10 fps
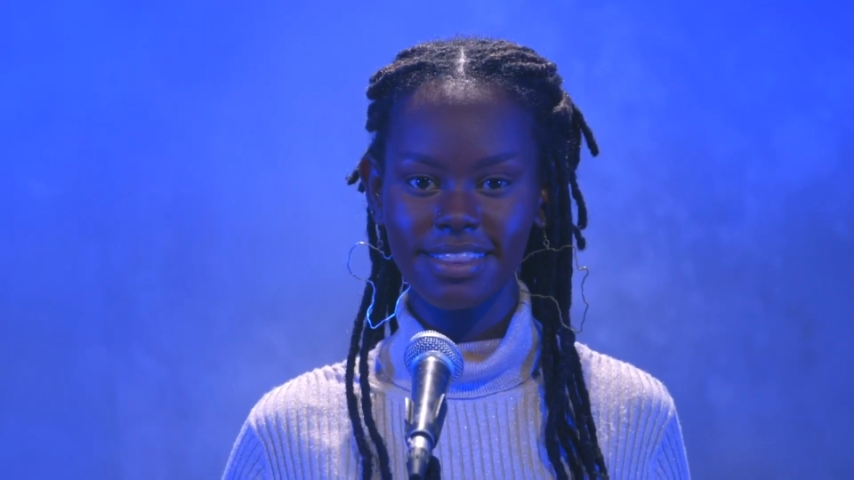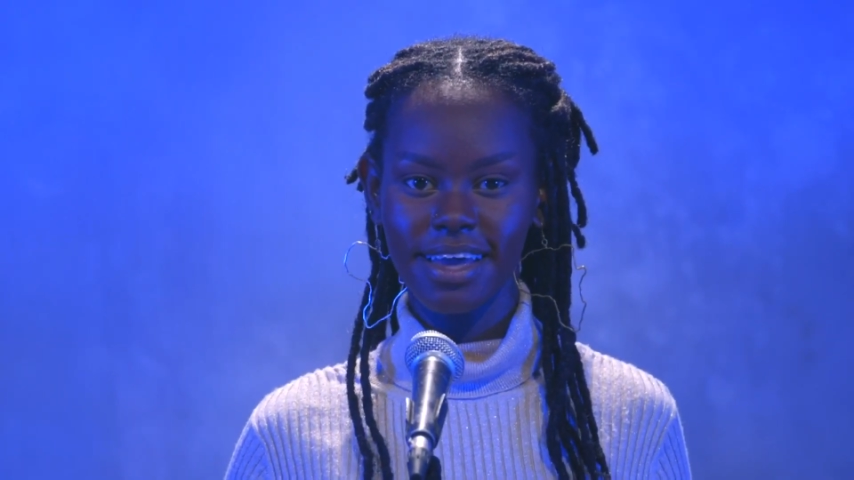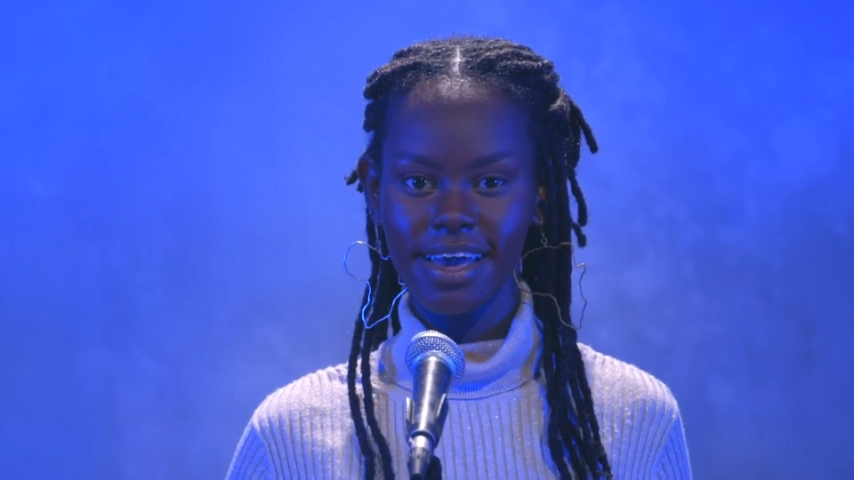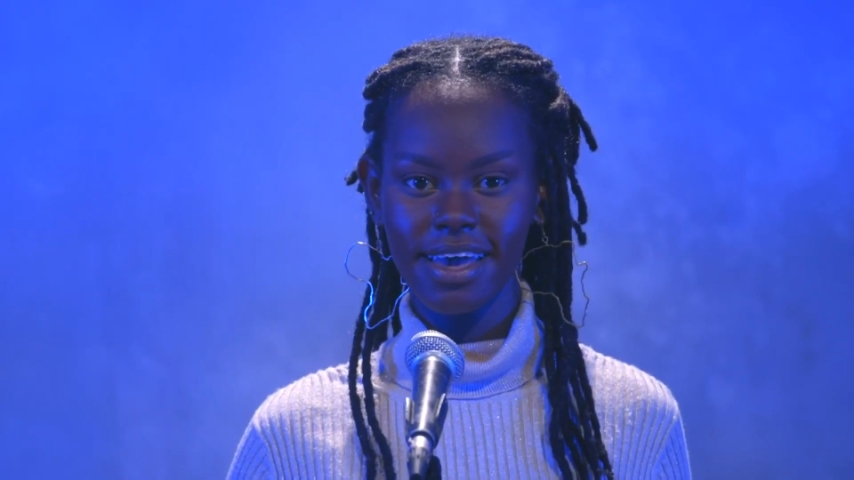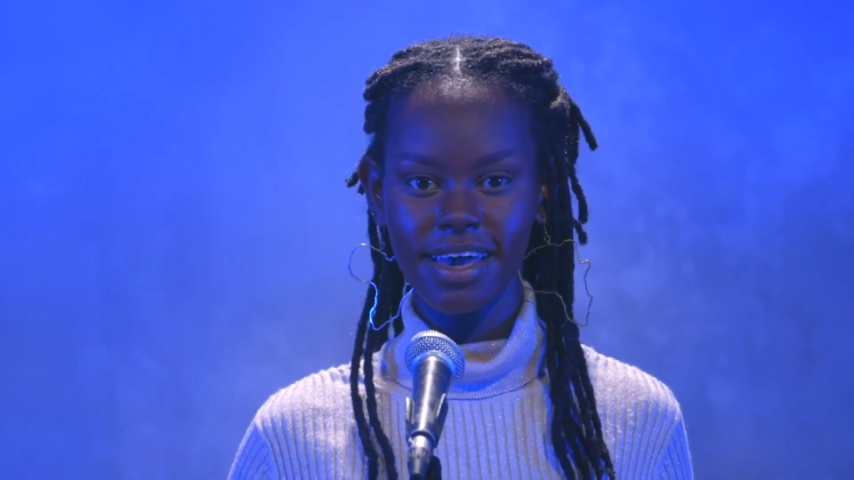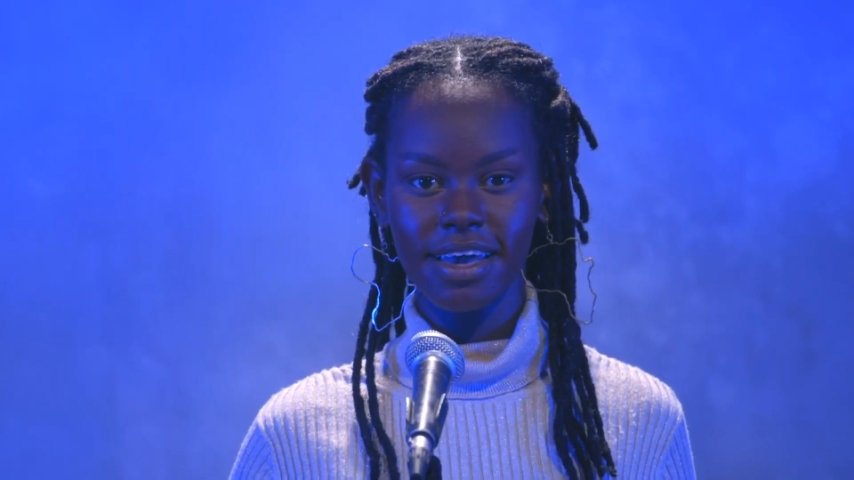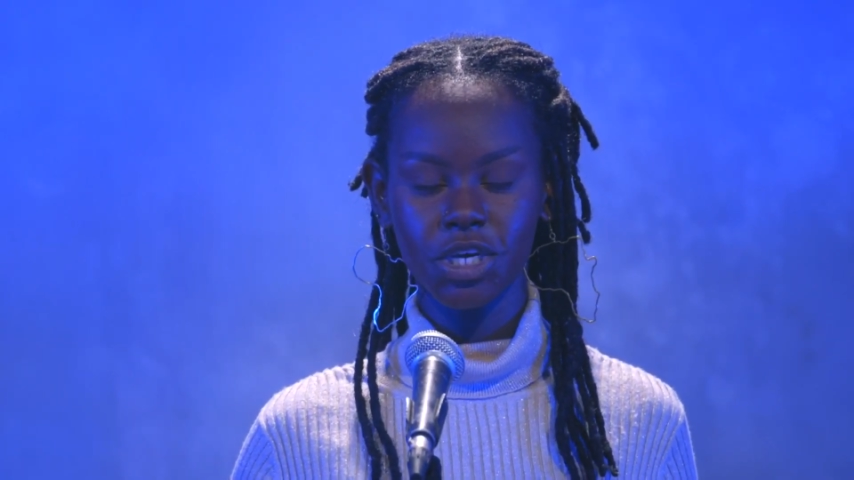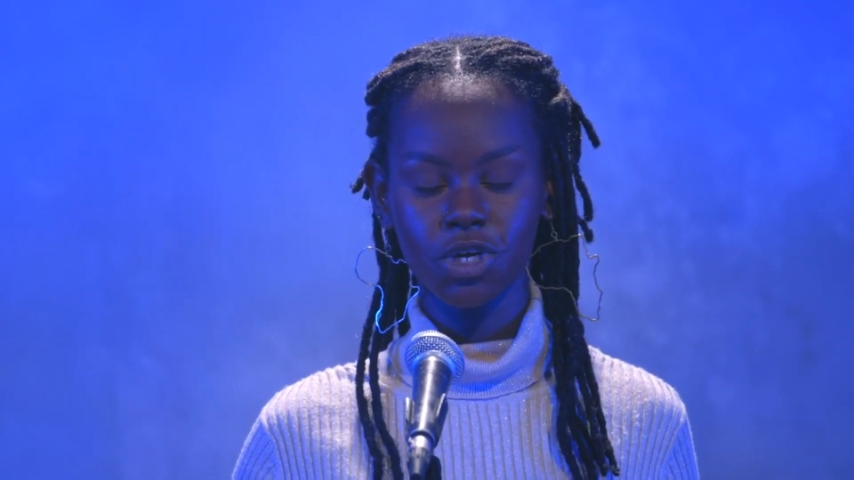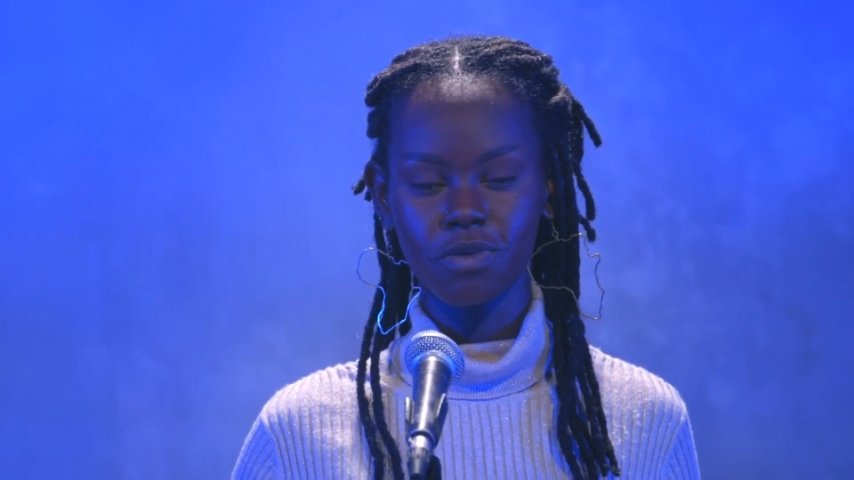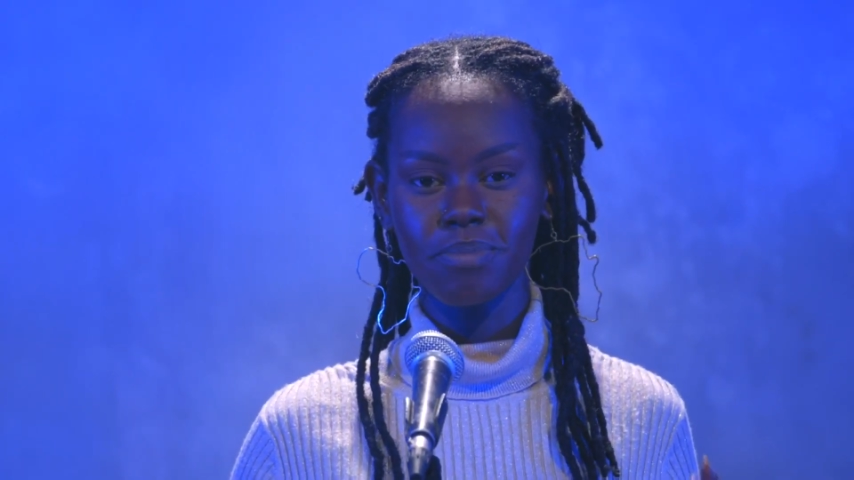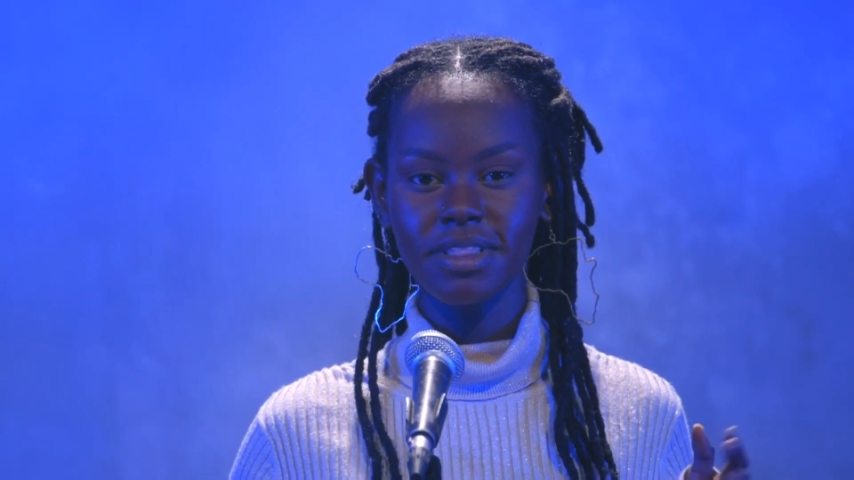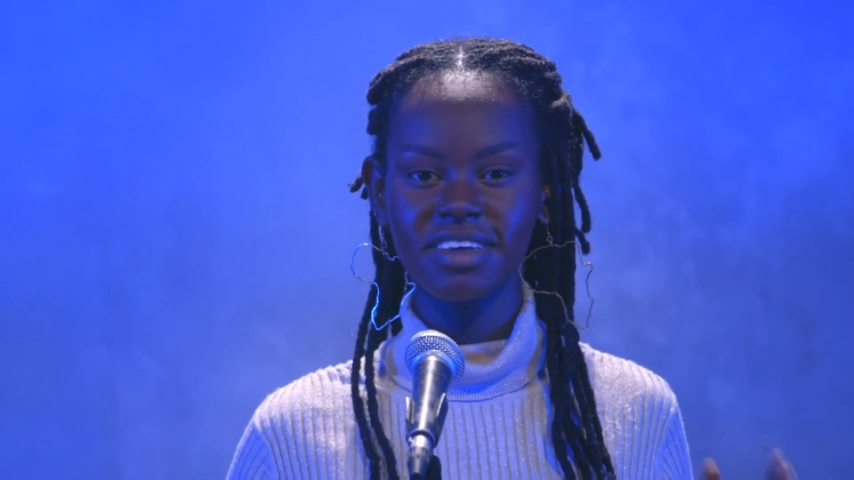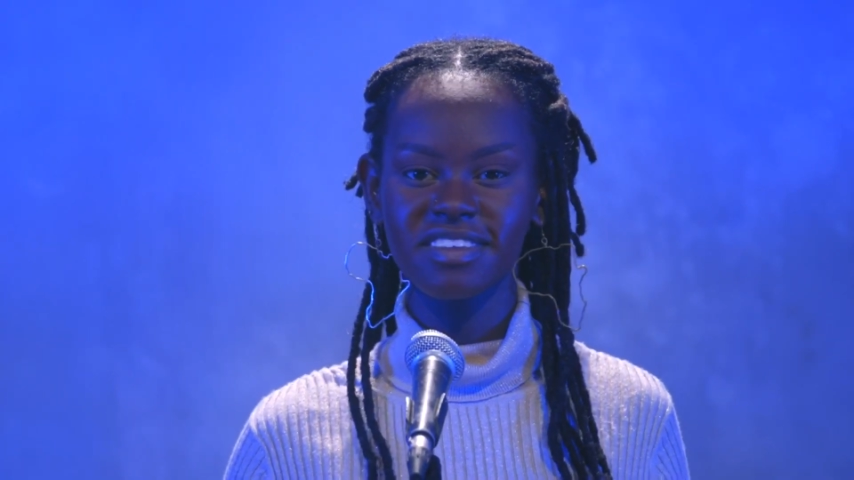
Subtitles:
they should be the